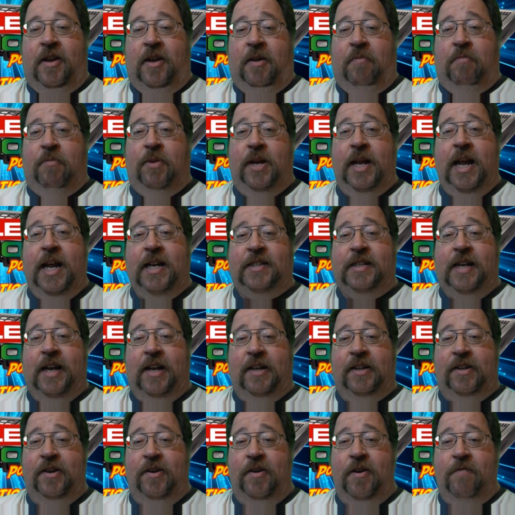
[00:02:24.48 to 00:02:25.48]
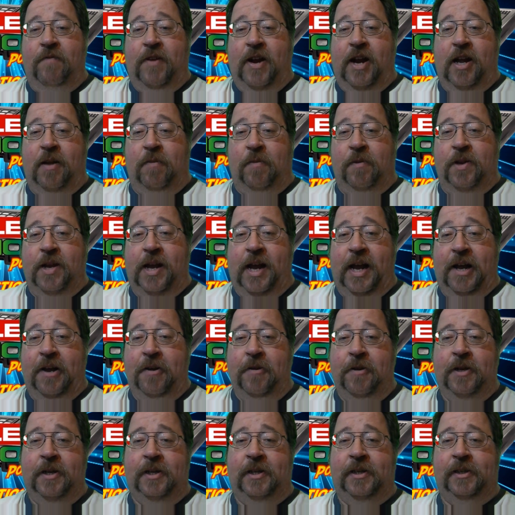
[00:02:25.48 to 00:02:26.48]
But that's out there and available
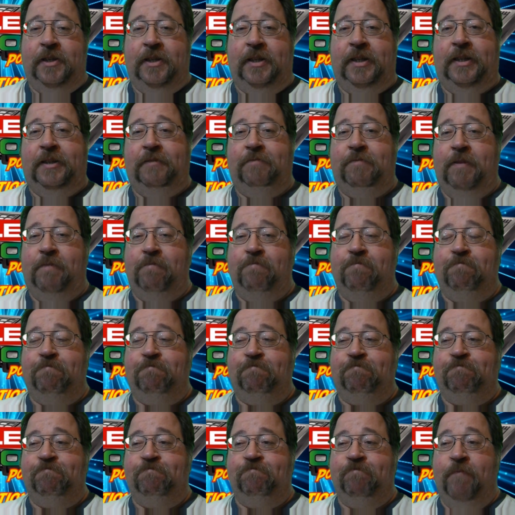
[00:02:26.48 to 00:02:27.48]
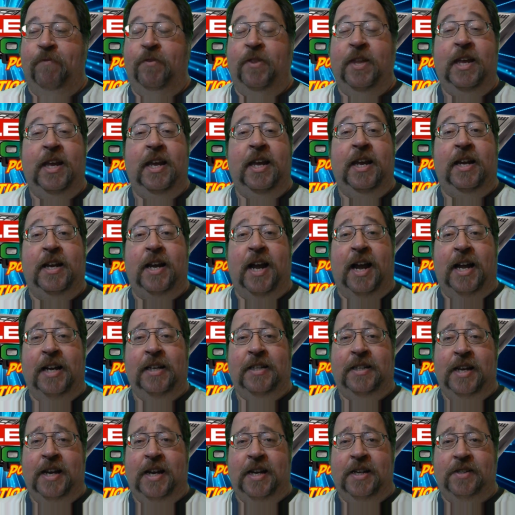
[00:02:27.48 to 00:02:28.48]
now. The
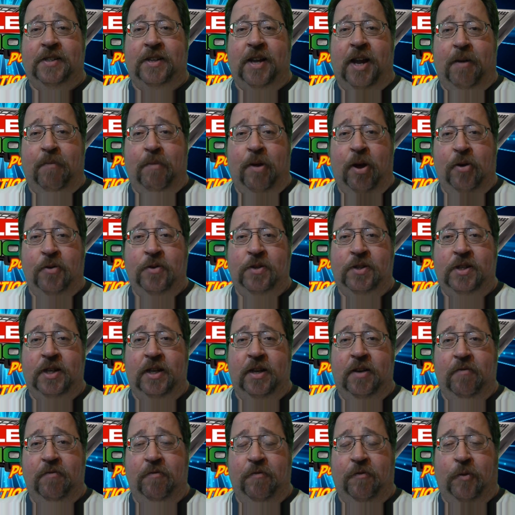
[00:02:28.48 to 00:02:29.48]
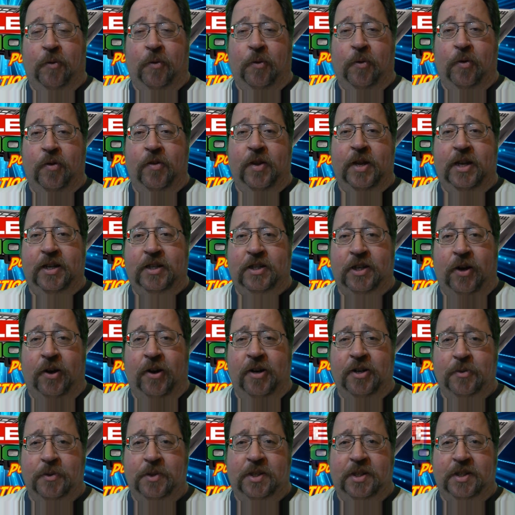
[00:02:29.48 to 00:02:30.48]
contest I'm hosting for the
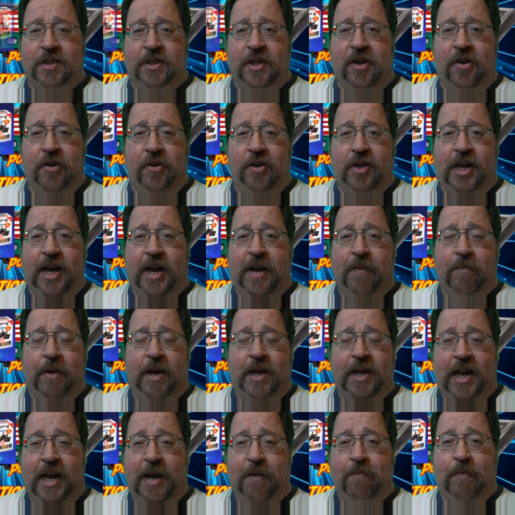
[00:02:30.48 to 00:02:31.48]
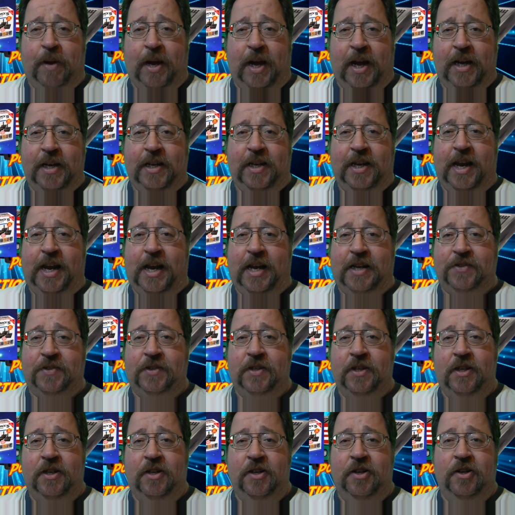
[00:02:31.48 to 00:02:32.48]
Atari 2600 Game by Game podcast,
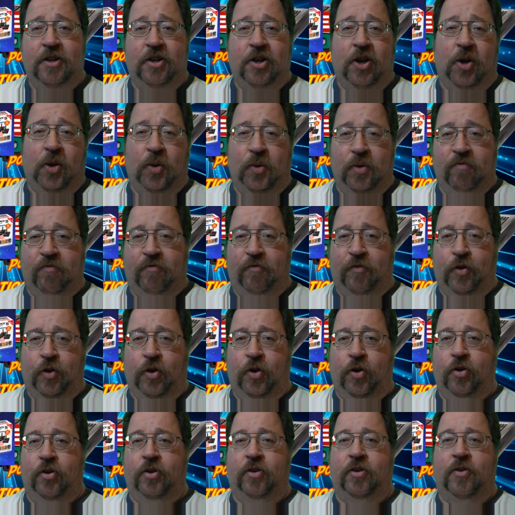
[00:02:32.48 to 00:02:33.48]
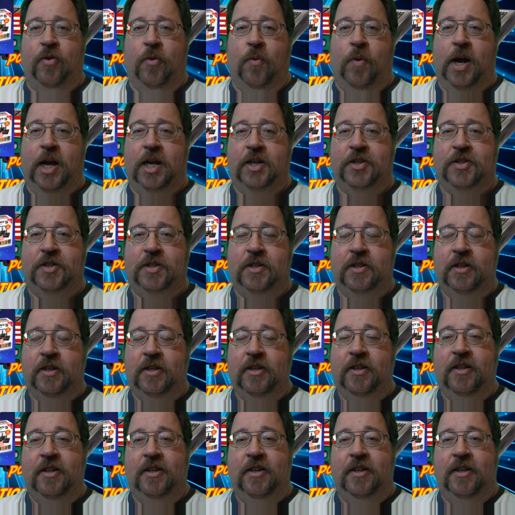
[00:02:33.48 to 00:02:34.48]
called Ferg Quest,
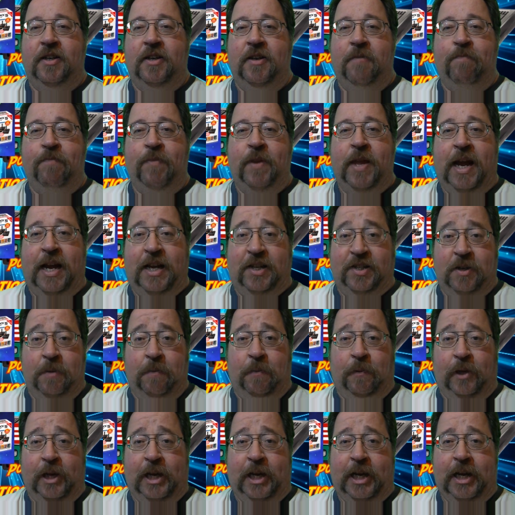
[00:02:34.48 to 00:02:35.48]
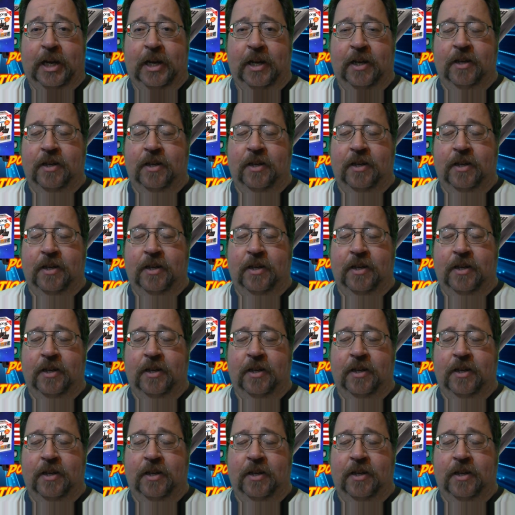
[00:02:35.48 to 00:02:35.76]
has completed.